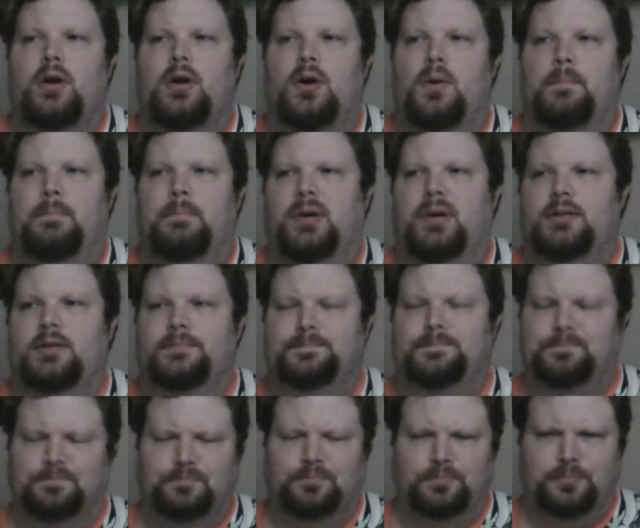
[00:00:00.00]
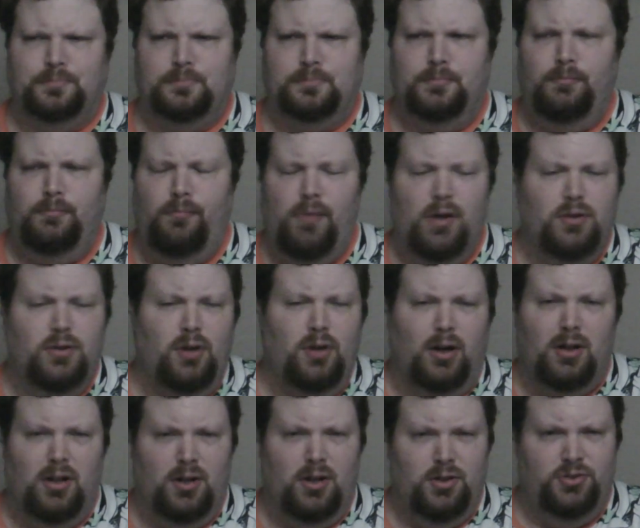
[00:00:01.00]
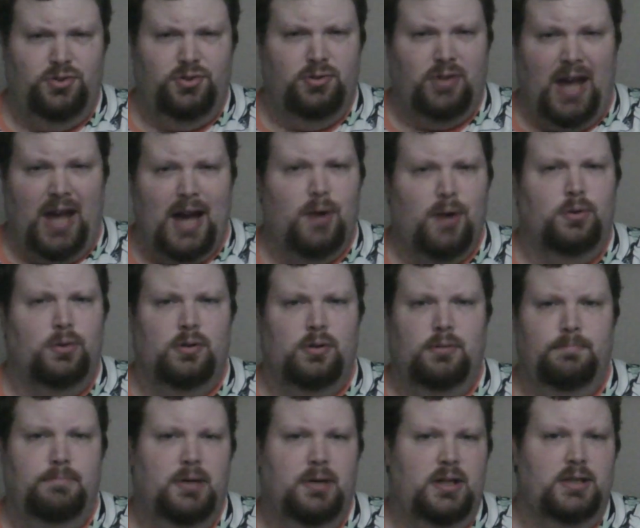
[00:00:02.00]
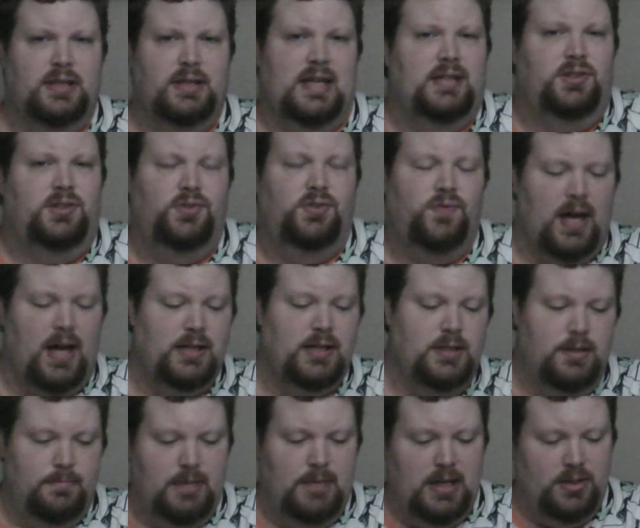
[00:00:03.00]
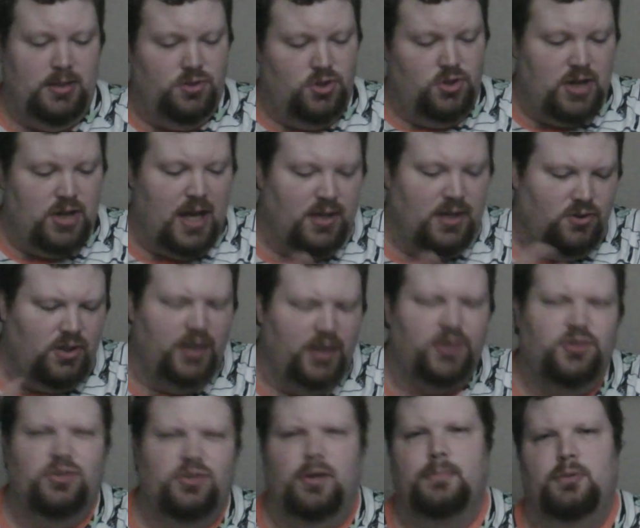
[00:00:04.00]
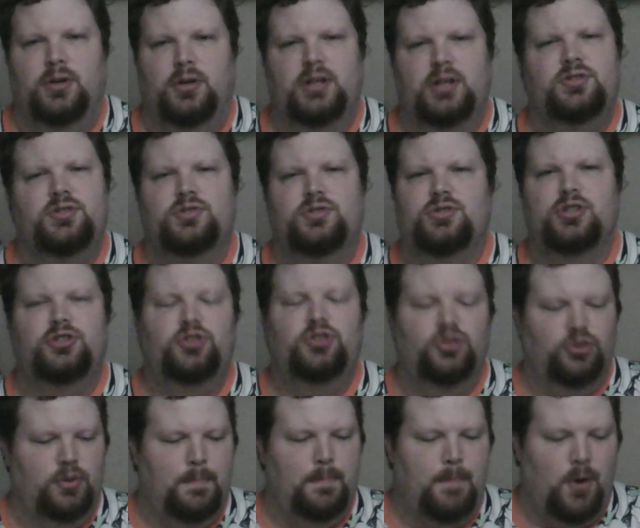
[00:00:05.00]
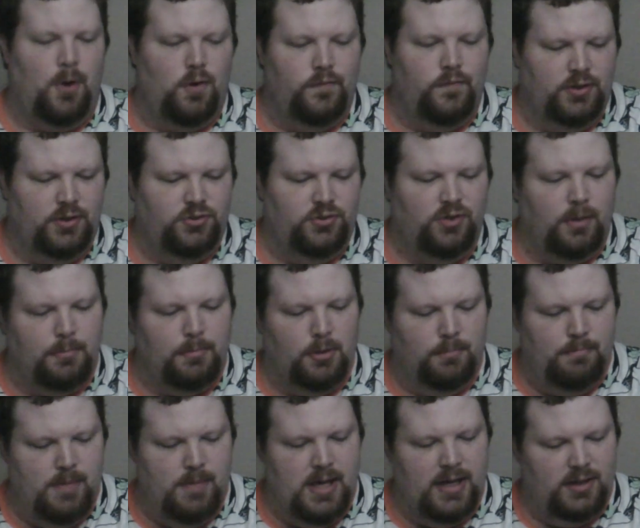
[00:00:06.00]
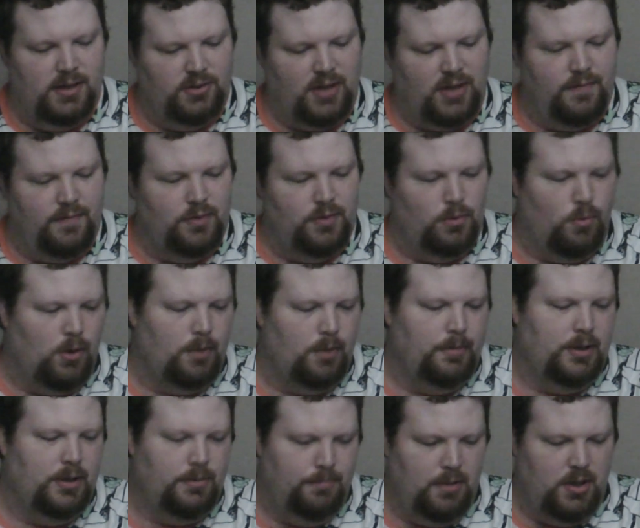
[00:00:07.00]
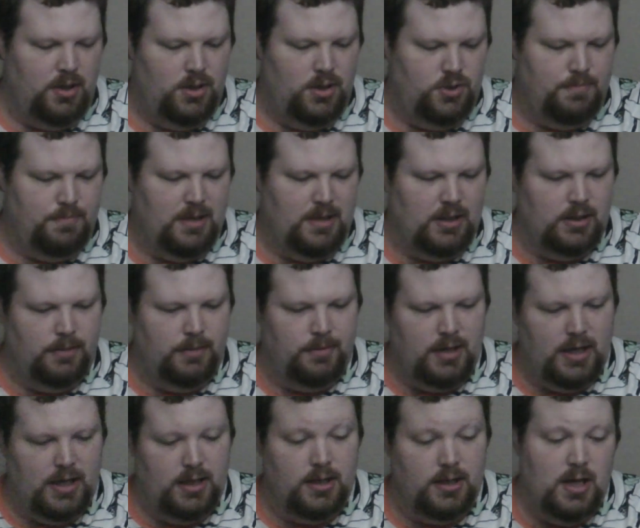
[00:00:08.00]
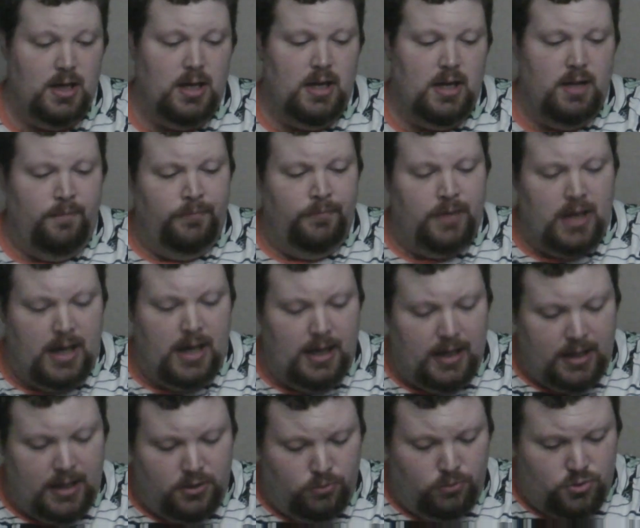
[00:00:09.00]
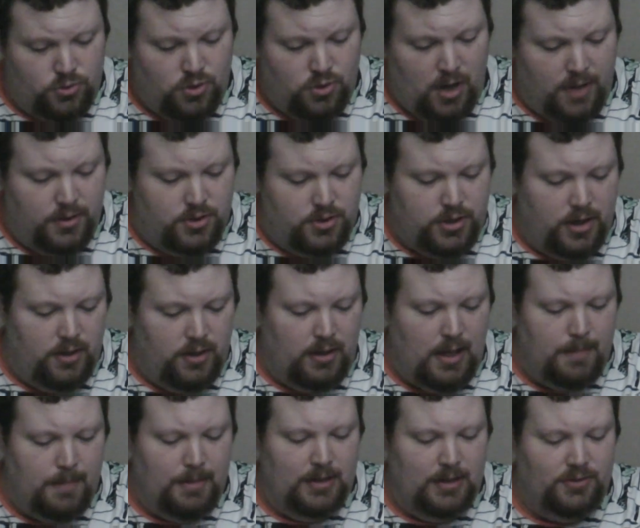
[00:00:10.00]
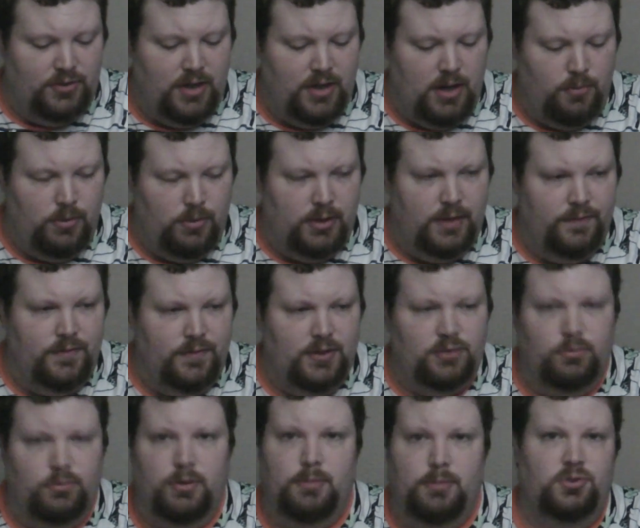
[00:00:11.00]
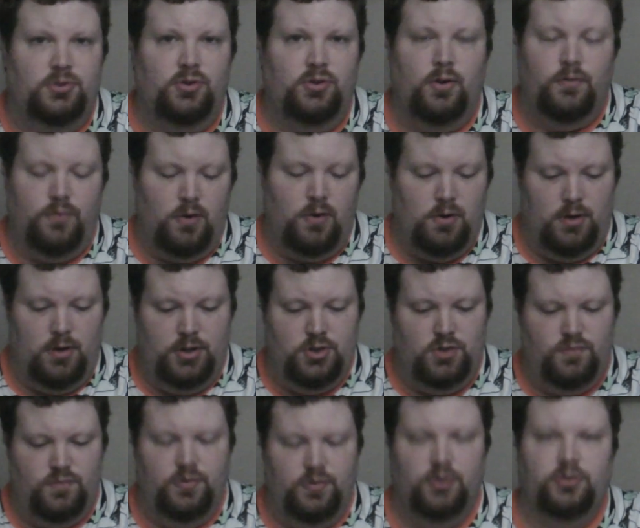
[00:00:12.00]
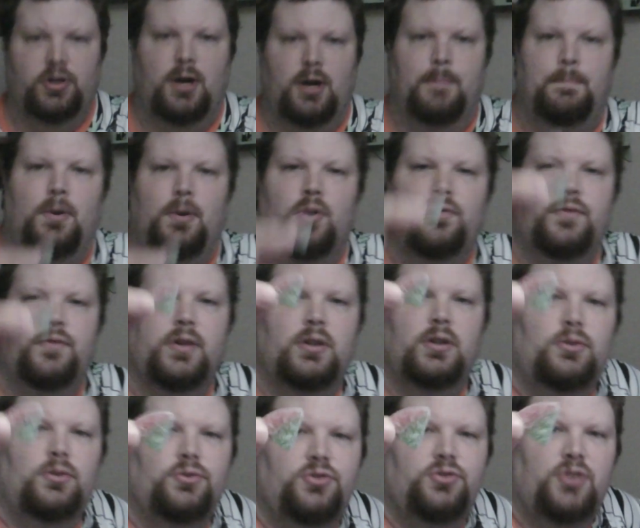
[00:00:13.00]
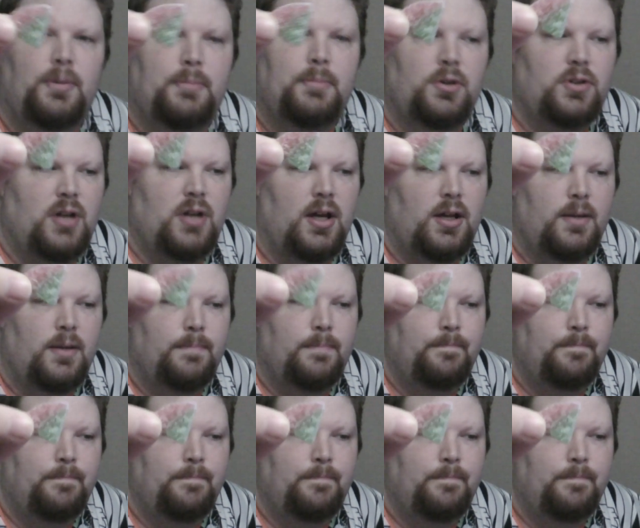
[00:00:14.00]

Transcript: But not a lot of sour, but that's fine to me. It just tastes like summer. It's just, this is the perfect summer mix, having the watermelon punch, pink lemonade. And I guess we'll try the cherry limeade, see how well it fits with it. But so far, it just feels like a perfect little summertime.